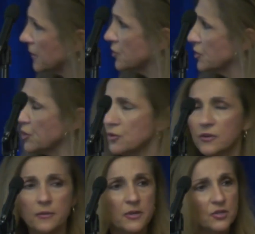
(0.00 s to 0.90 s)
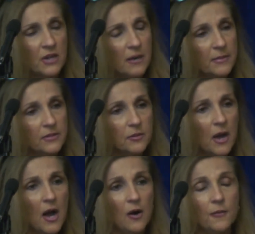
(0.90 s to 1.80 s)
Judicial Commission on Mental
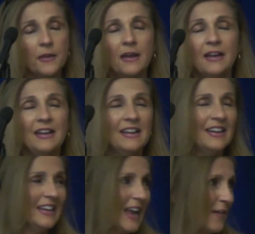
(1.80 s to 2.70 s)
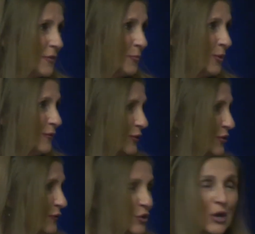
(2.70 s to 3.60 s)
Health, and have the
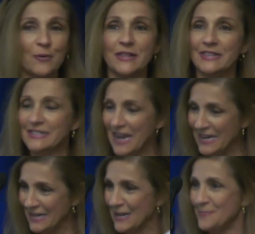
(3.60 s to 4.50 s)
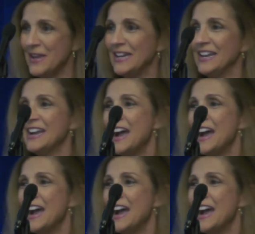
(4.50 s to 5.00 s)
privilege of chairing the data committee.